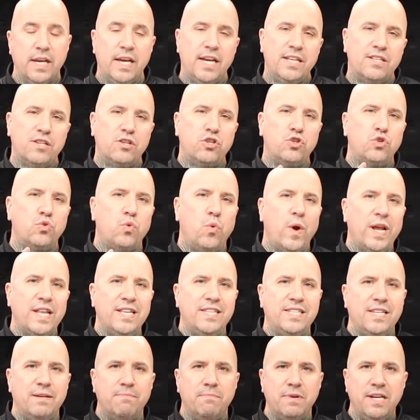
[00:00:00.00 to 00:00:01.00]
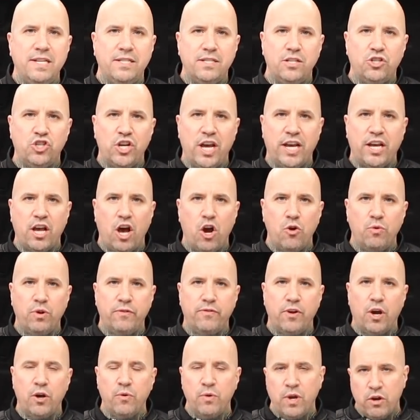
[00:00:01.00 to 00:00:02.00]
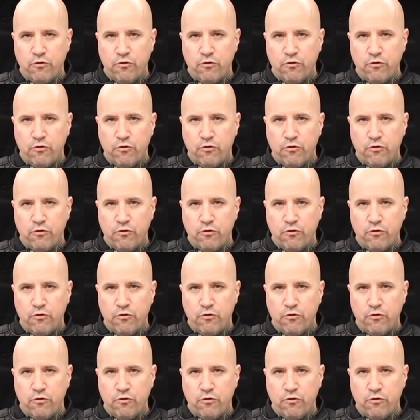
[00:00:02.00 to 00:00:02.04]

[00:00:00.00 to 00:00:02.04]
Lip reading: It's a 20 metre check only though,